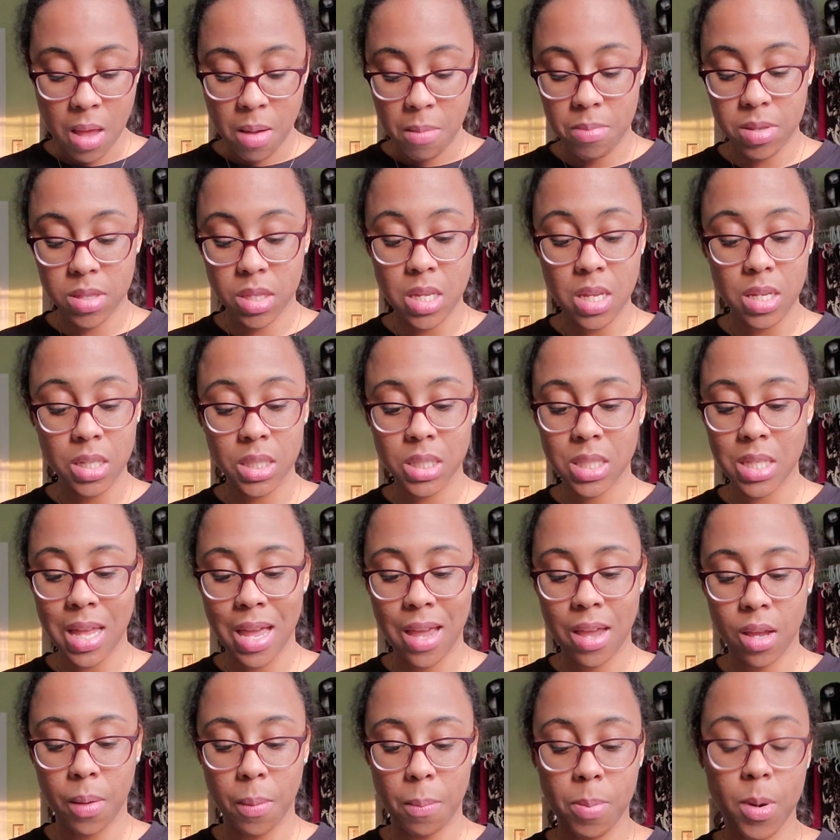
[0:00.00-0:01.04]
But things
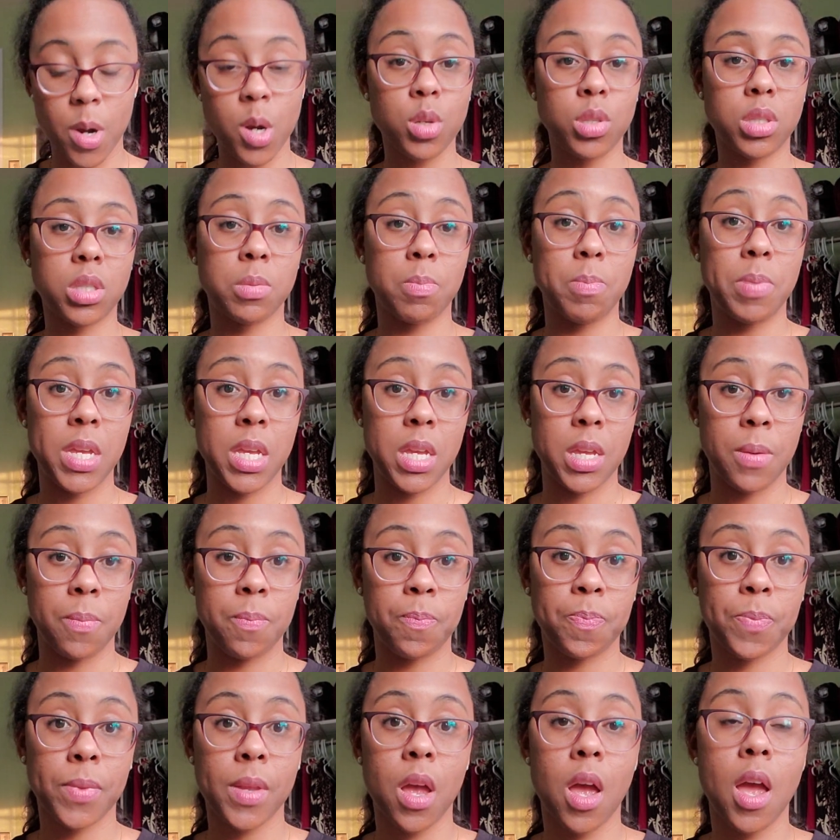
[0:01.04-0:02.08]
like Burt's Bee.
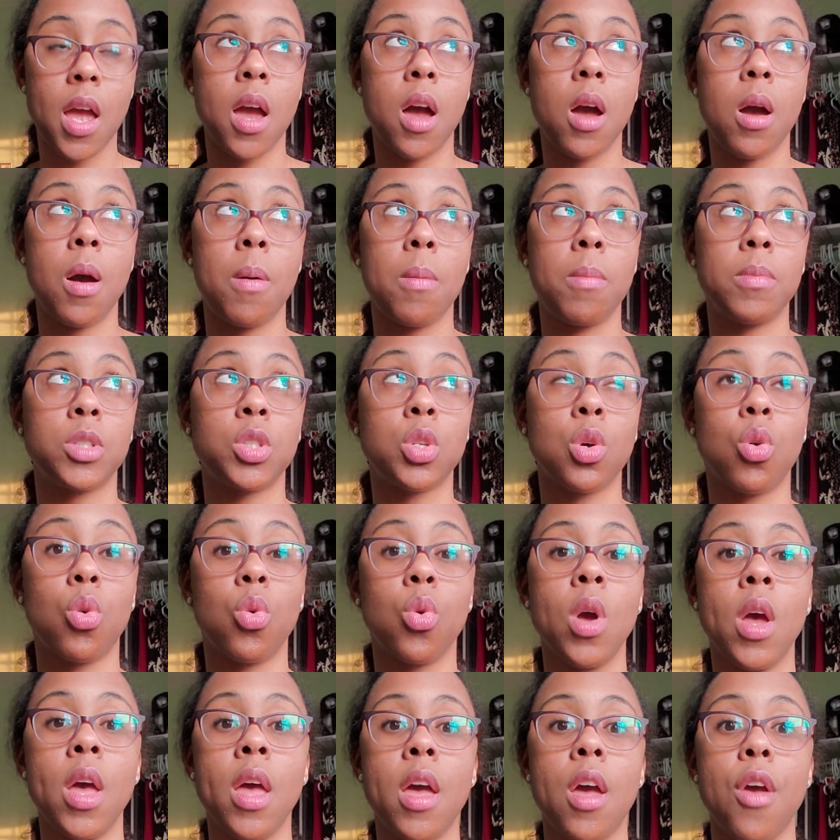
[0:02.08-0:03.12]

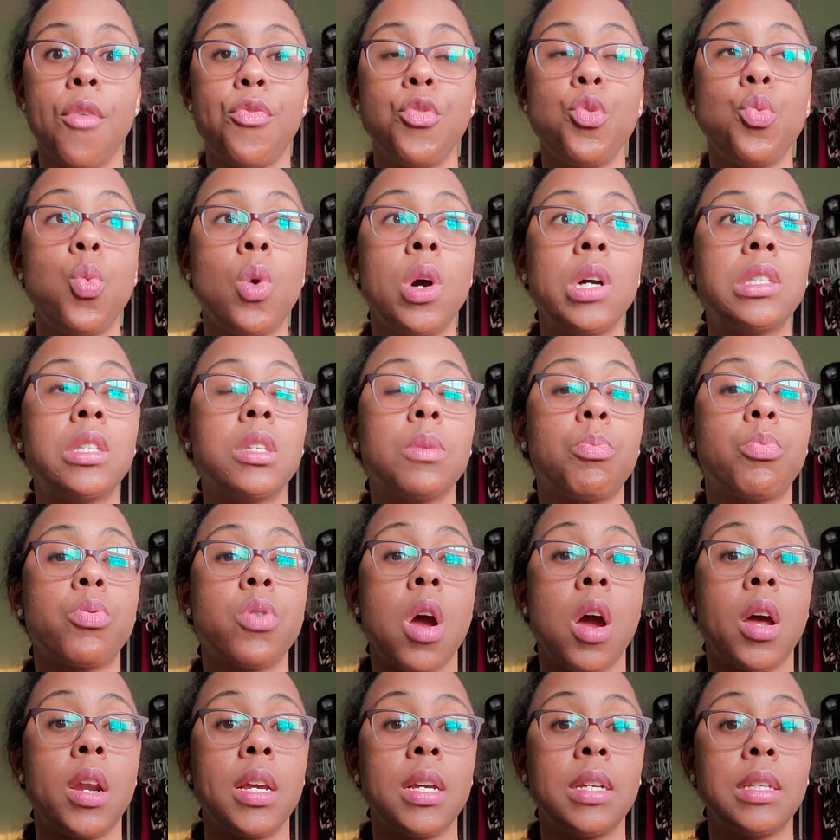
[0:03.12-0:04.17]
So if you want
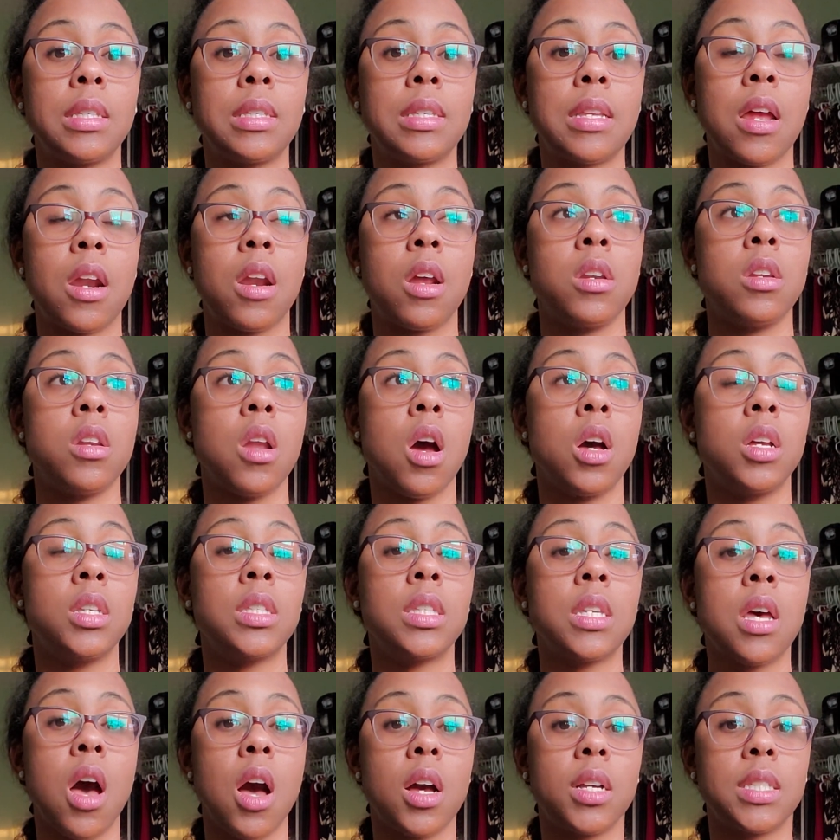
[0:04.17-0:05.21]
products that are
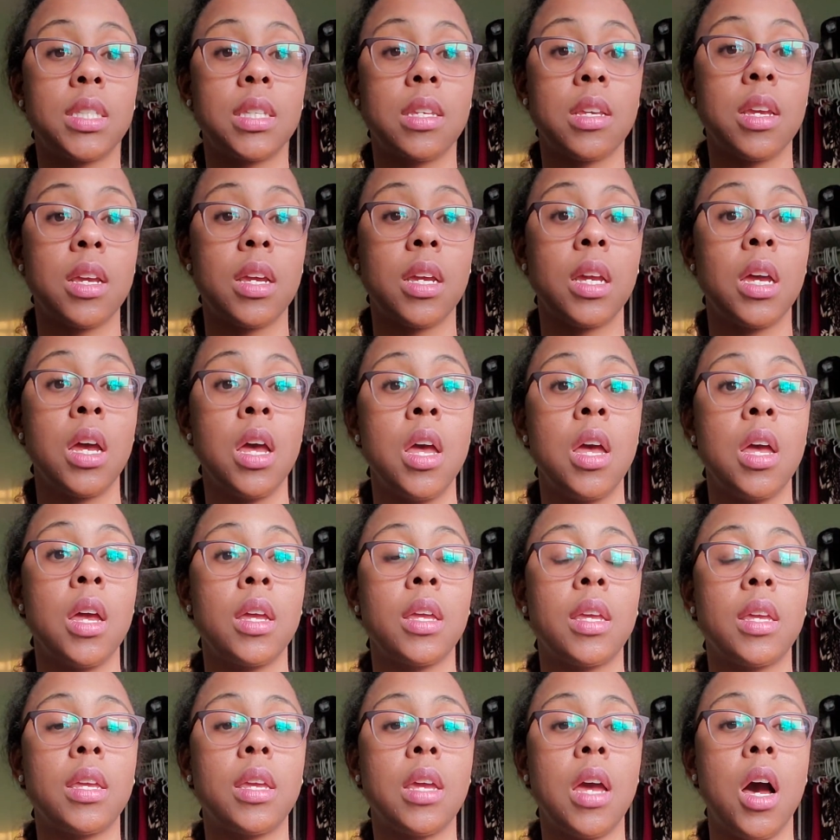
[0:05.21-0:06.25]
non-toxic,
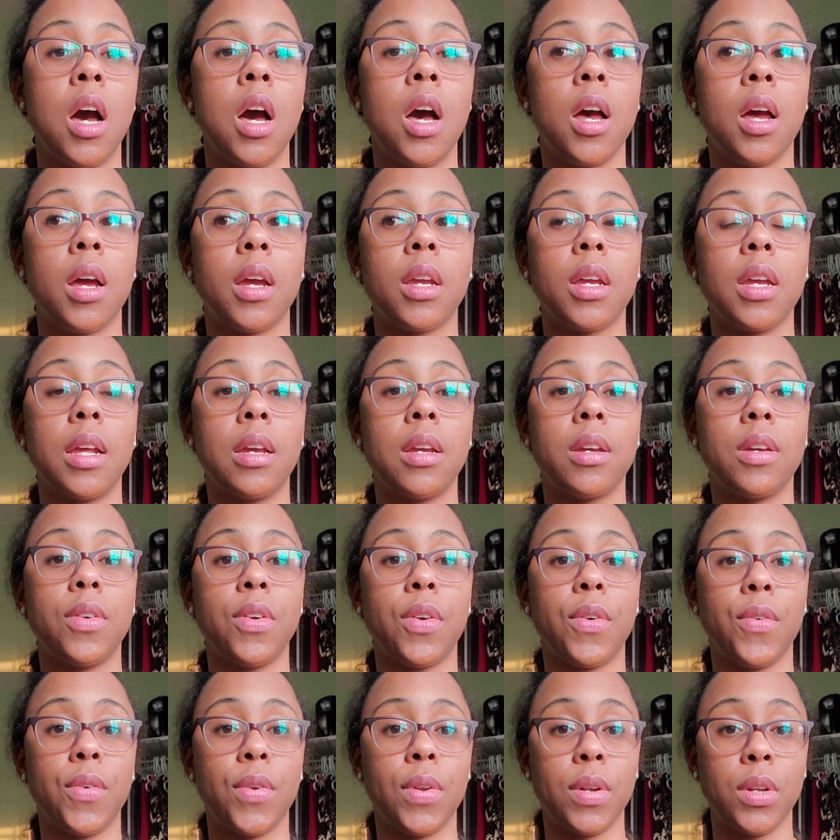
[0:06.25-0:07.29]

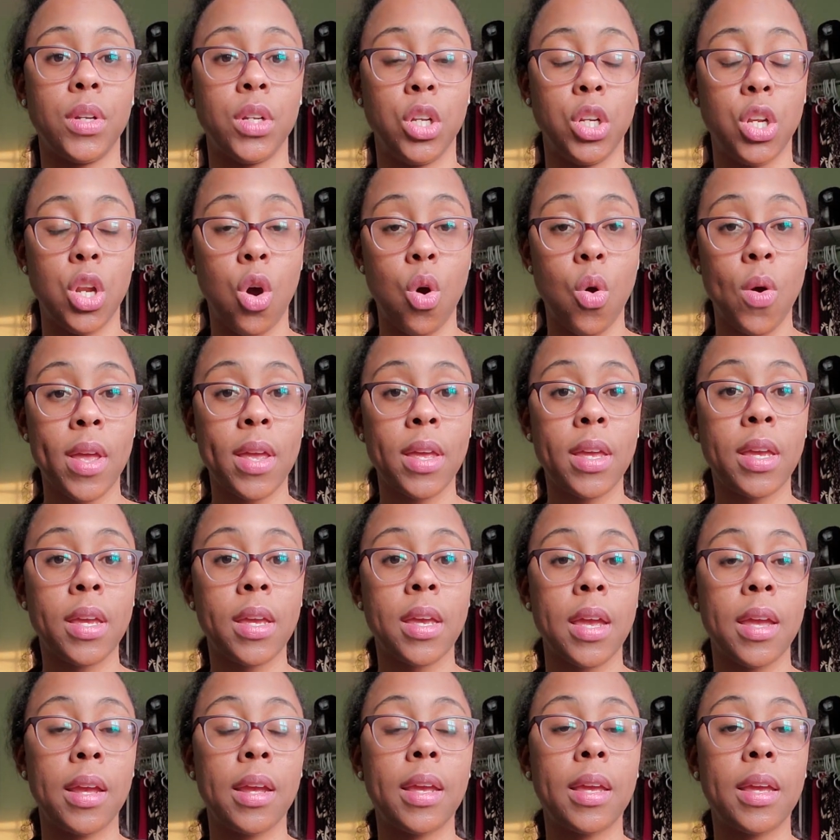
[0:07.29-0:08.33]
low
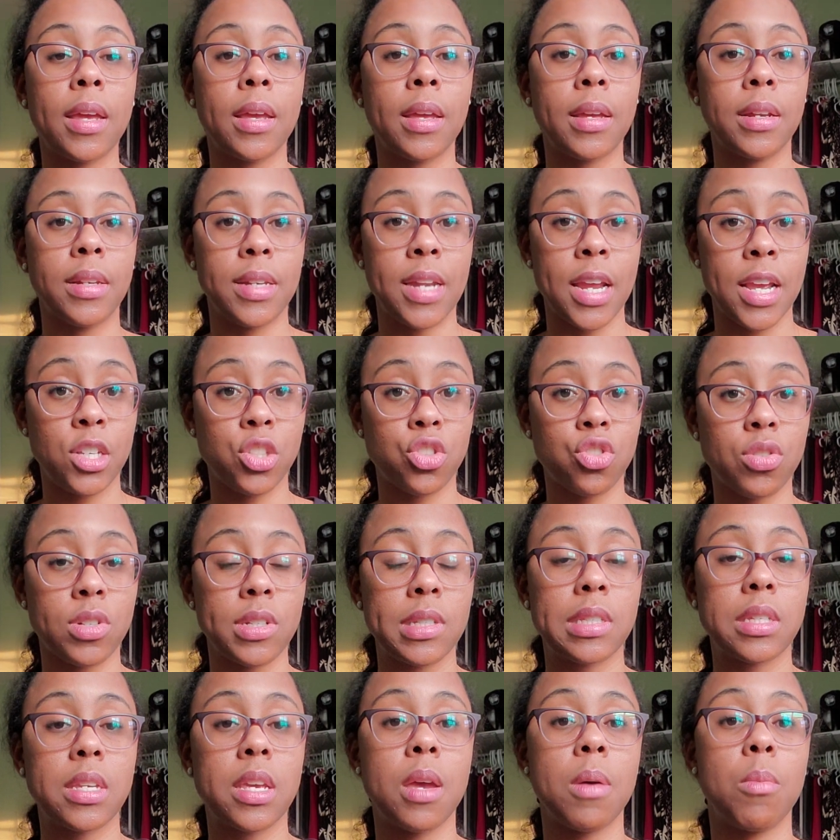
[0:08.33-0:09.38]
in
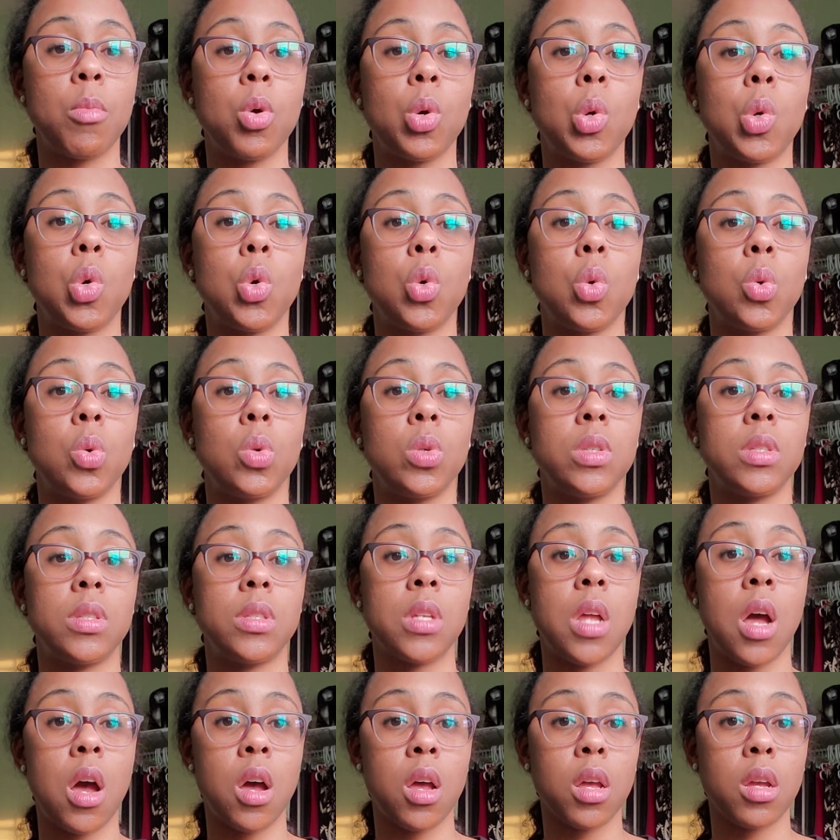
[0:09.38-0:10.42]
dangerous chemicals,
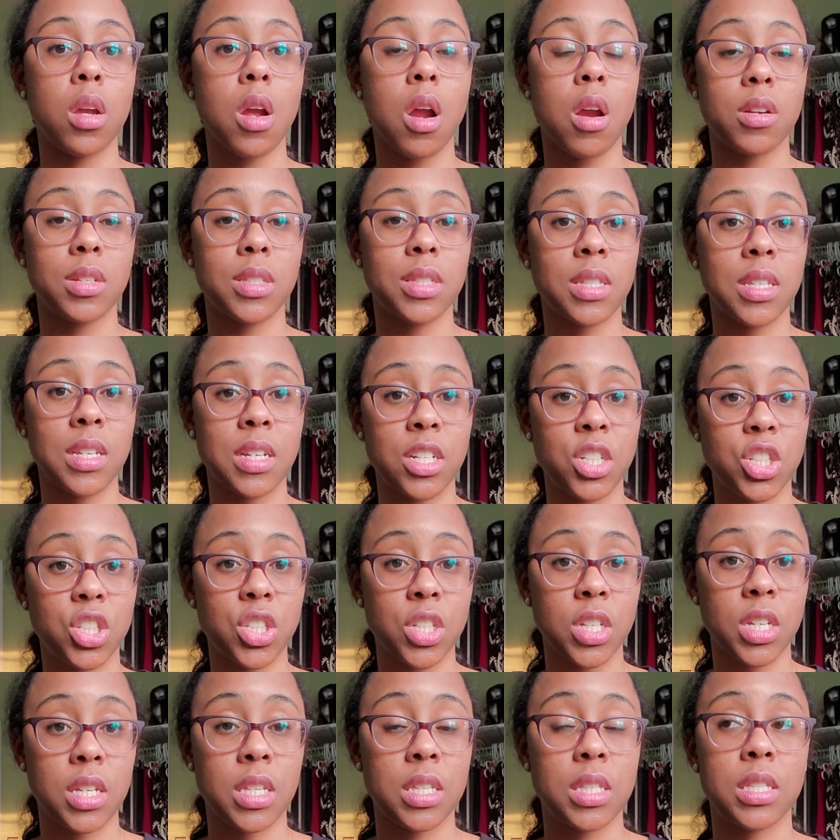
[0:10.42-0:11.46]

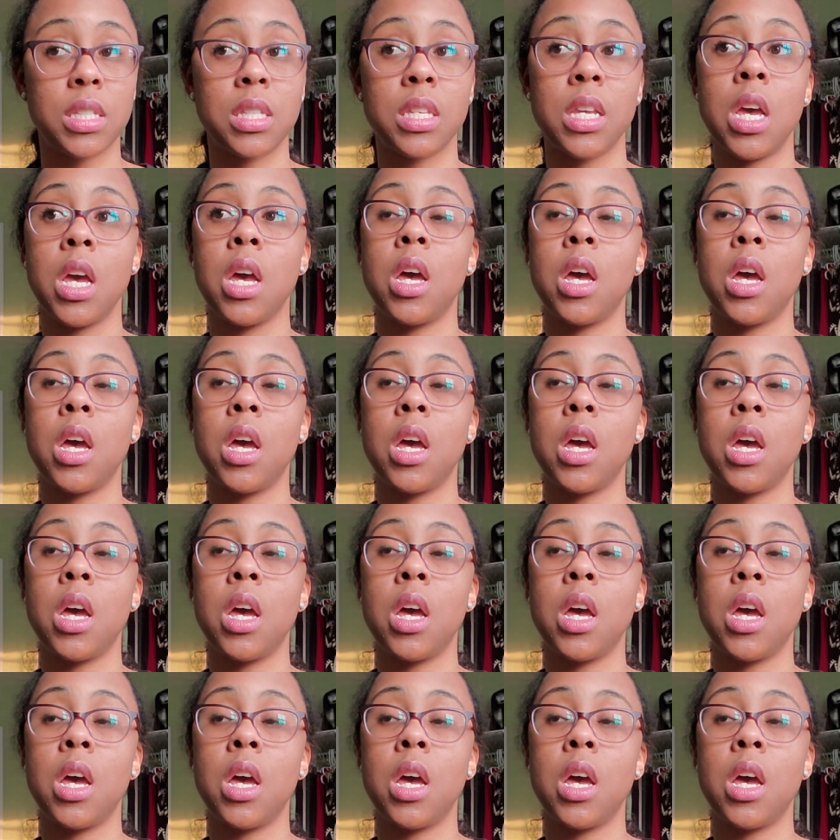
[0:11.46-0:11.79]
non-carcinogens,